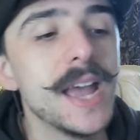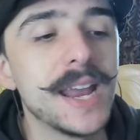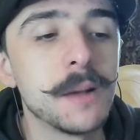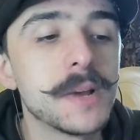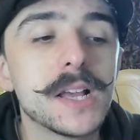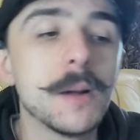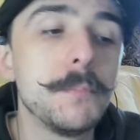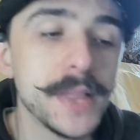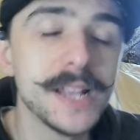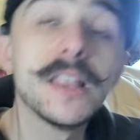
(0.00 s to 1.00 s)
And I'm gonna
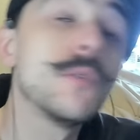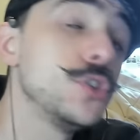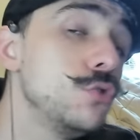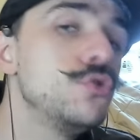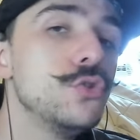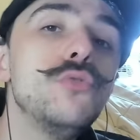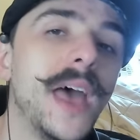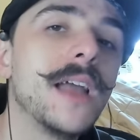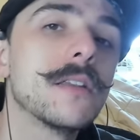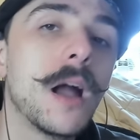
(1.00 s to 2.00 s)
complain that you do
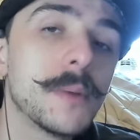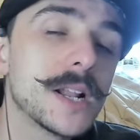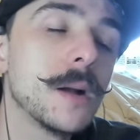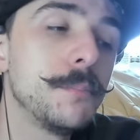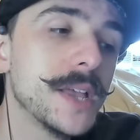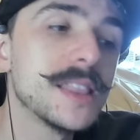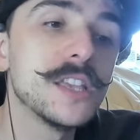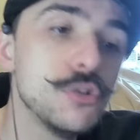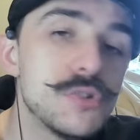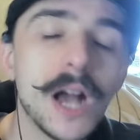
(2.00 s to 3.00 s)
that. I'm gonna complain
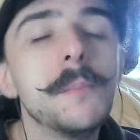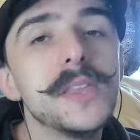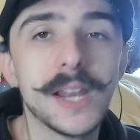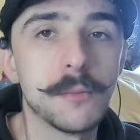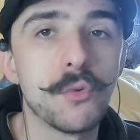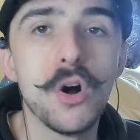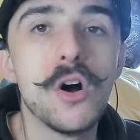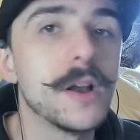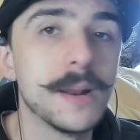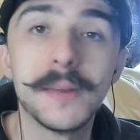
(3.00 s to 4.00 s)
that you tell me that I'm
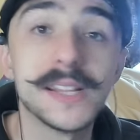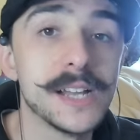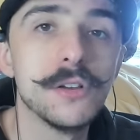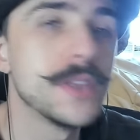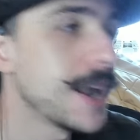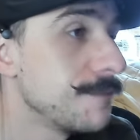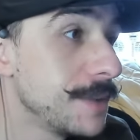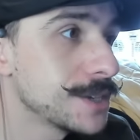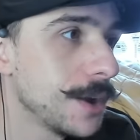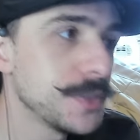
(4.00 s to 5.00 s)
wrong, and I'm gonna tell you that I have
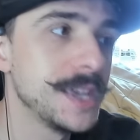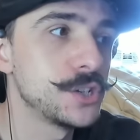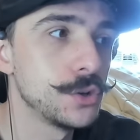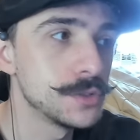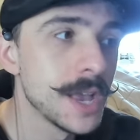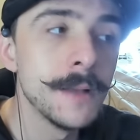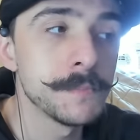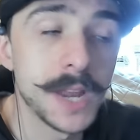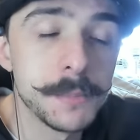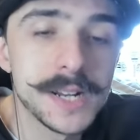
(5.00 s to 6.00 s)
mental health issues,
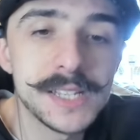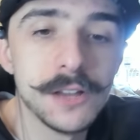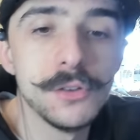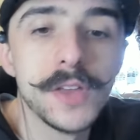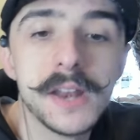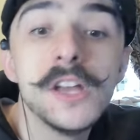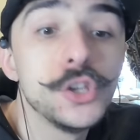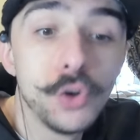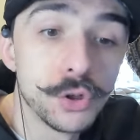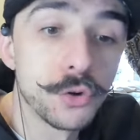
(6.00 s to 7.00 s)
and I'm gonna tell you that
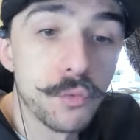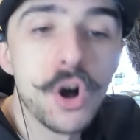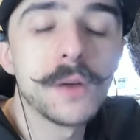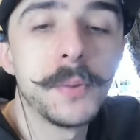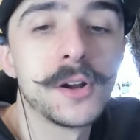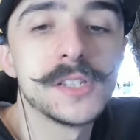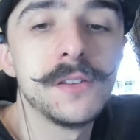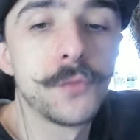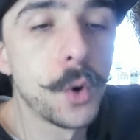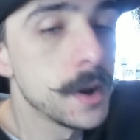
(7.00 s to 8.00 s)
you're the wrong
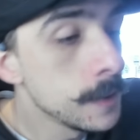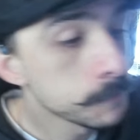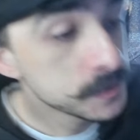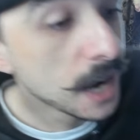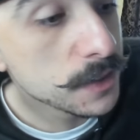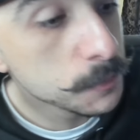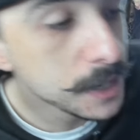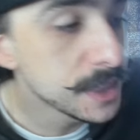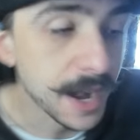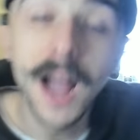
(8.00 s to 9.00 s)
person for telling
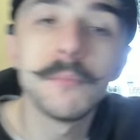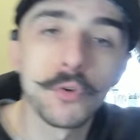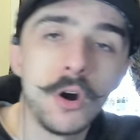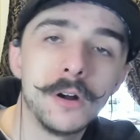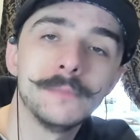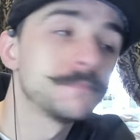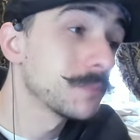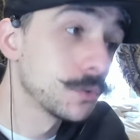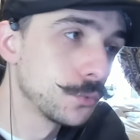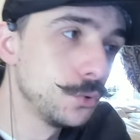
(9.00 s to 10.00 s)
me that I'm wrong.
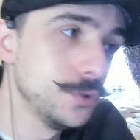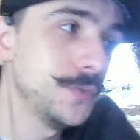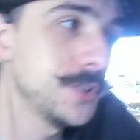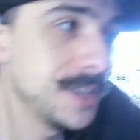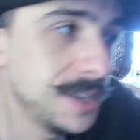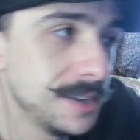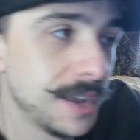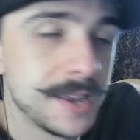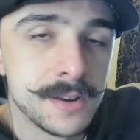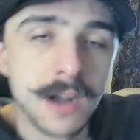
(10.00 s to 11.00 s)
Rules for thee
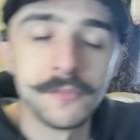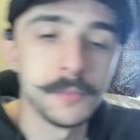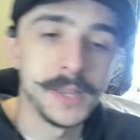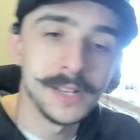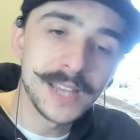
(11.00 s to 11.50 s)
and not for me.